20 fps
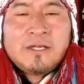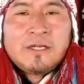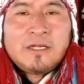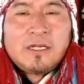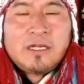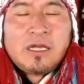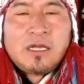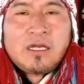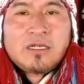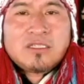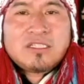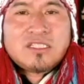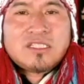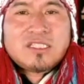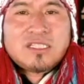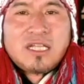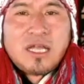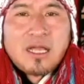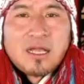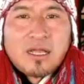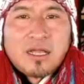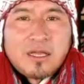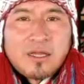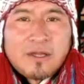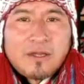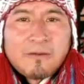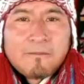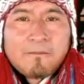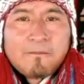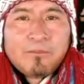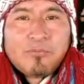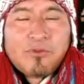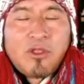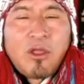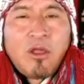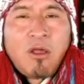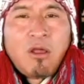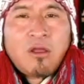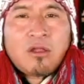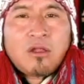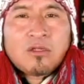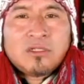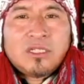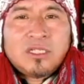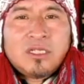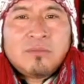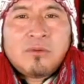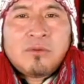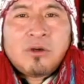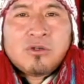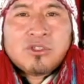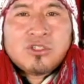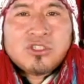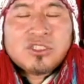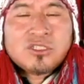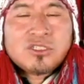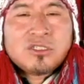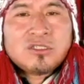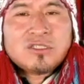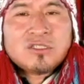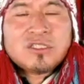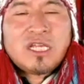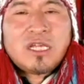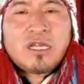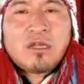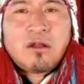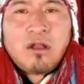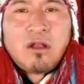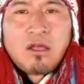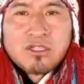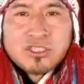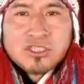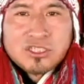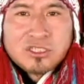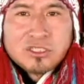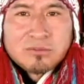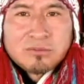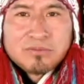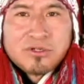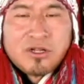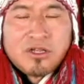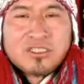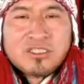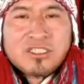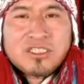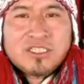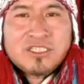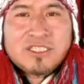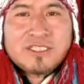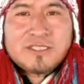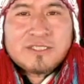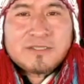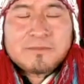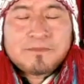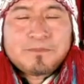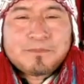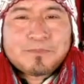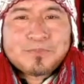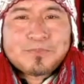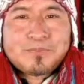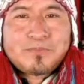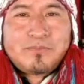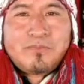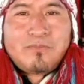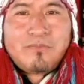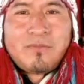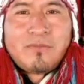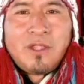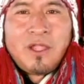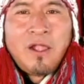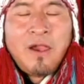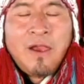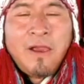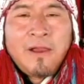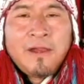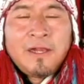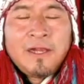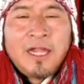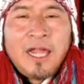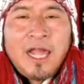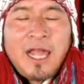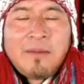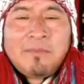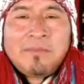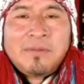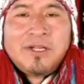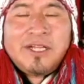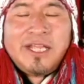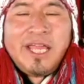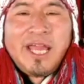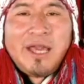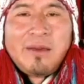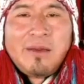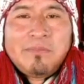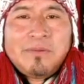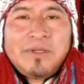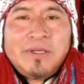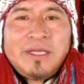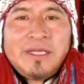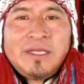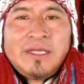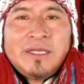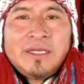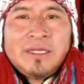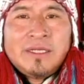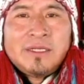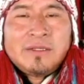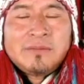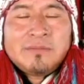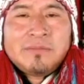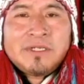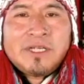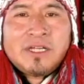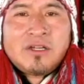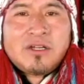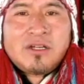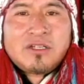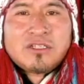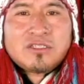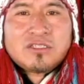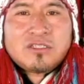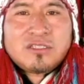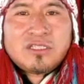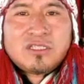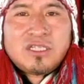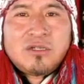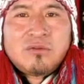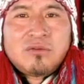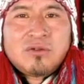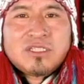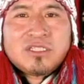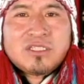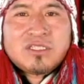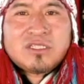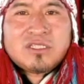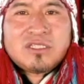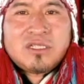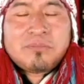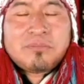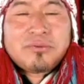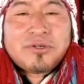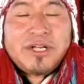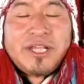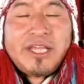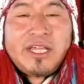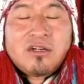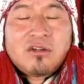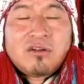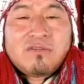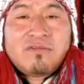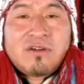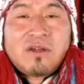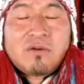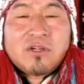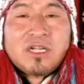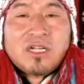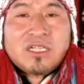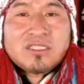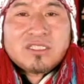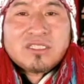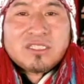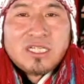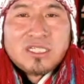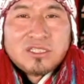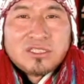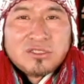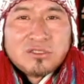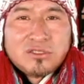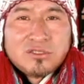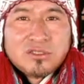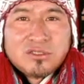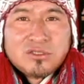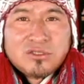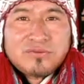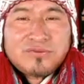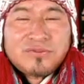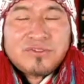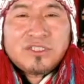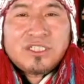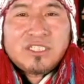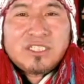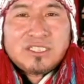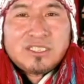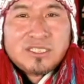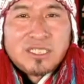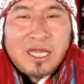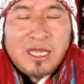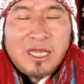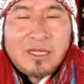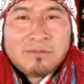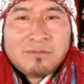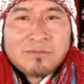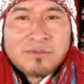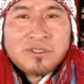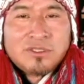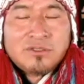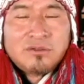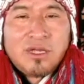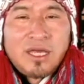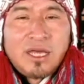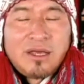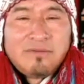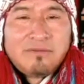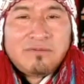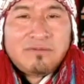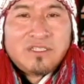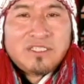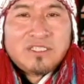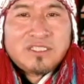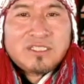stuck on emotional, psychological processes. I'm very happy because it was the prayer of our ancestors for these times to have these